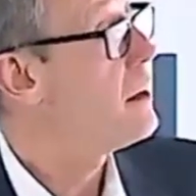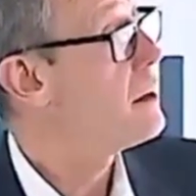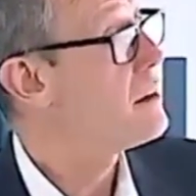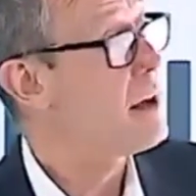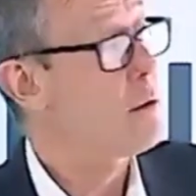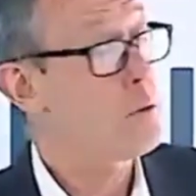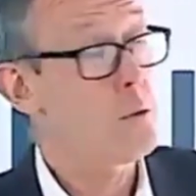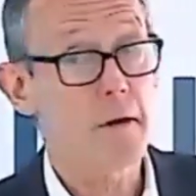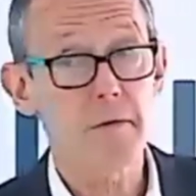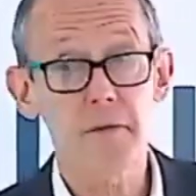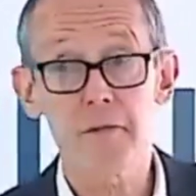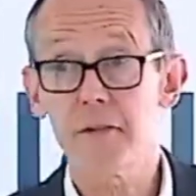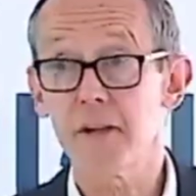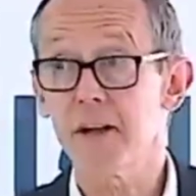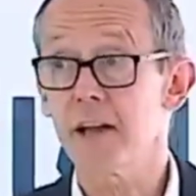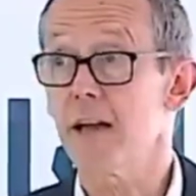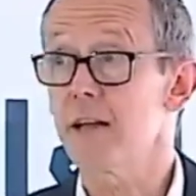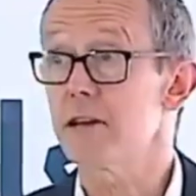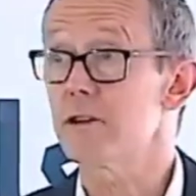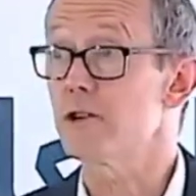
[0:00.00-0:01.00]
Now, one
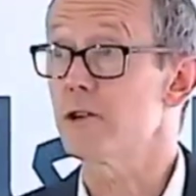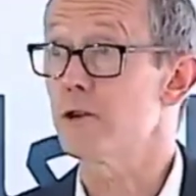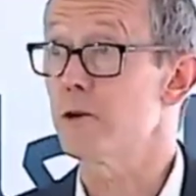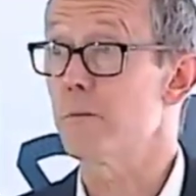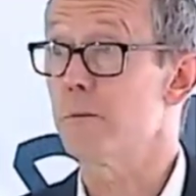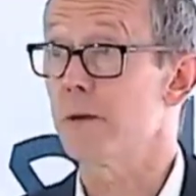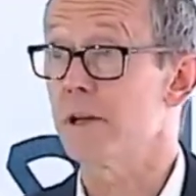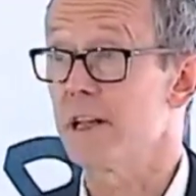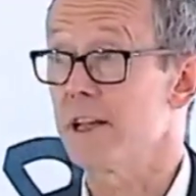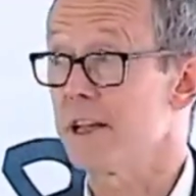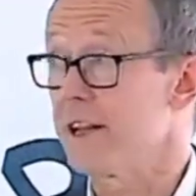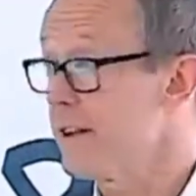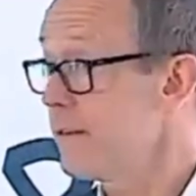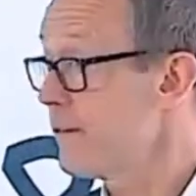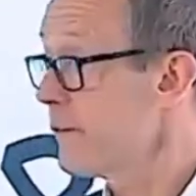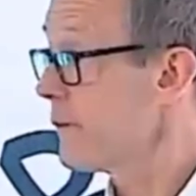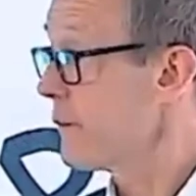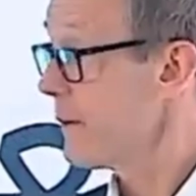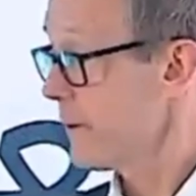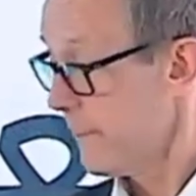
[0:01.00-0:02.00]
thing I do believe